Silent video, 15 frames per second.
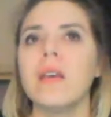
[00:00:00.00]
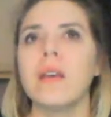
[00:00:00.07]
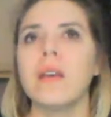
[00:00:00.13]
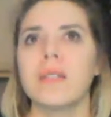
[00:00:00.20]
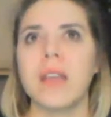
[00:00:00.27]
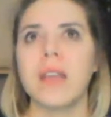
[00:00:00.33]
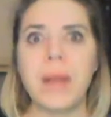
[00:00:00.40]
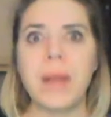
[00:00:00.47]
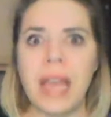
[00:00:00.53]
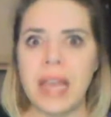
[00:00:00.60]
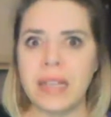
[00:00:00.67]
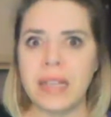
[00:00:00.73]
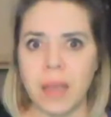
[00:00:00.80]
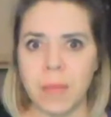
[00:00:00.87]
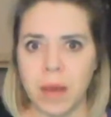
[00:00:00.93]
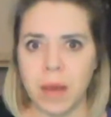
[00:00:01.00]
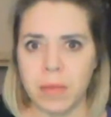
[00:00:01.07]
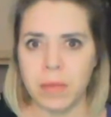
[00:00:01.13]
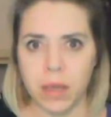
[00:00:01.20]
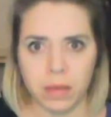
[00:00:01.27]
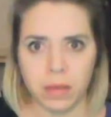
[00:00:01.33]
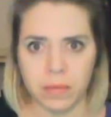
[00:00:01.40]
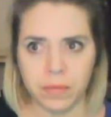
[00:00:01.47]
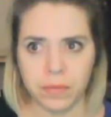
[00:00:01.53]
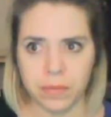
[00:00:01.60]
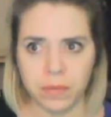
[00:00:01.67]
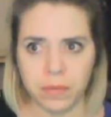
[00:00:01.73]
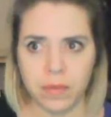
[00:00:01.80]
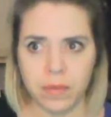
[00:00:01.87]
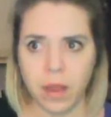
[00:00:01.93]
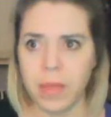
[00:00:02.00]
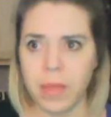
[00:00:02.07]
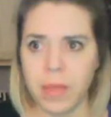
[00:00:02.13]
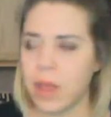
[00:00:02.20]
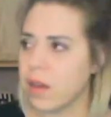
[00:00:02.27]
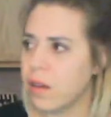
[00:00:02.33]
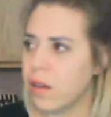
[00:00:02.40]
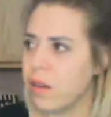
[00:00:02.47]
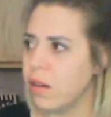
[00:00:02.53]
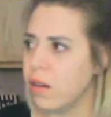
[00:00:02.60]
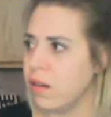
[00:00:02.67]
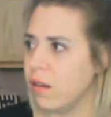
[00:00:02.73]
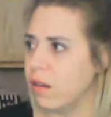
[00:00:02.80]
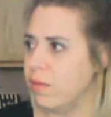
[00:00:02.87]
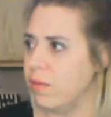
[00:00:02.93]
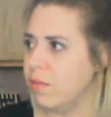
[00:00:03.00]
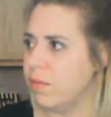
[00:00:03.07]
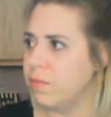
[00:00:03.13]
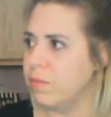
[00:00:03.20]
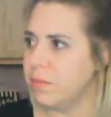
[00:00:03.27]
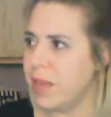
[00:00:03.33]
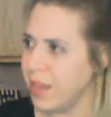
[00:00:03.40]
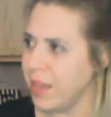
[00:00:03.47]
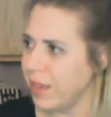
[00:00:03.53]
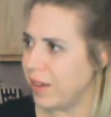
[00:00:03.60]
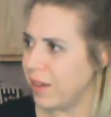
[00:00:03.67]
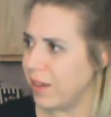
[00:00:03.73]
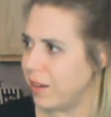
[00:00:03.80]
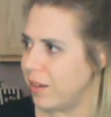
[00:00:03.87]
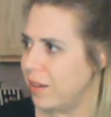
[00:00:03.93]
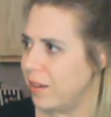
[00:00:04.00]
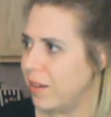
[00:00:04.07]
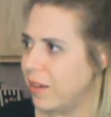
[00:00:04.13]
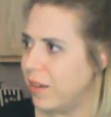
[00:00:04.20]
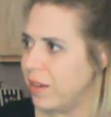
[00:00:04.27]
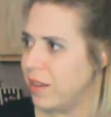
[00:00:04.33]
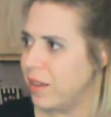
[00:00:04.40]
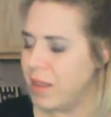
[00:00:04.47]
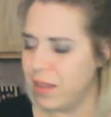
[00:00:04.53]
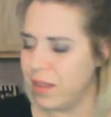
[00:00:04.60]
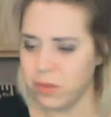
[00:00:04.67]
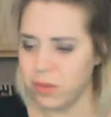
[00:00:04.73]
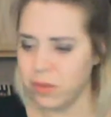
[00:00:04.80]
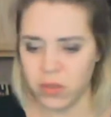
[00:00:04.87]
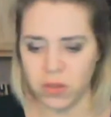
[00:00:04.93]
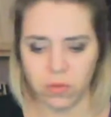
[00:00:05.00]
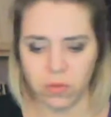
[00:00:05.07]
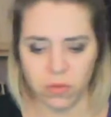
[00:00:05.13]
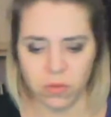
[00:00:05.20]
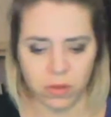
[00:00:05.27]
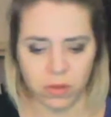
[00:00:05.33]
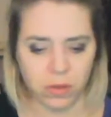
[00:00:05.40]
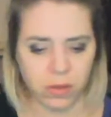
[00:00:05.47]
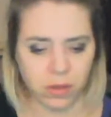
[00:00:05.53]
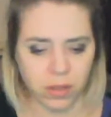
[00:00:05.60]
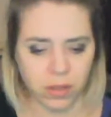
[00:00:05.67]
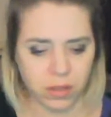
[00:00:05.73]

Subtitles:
Somebody hangs up on me and I'm like, oh man, that was so rude.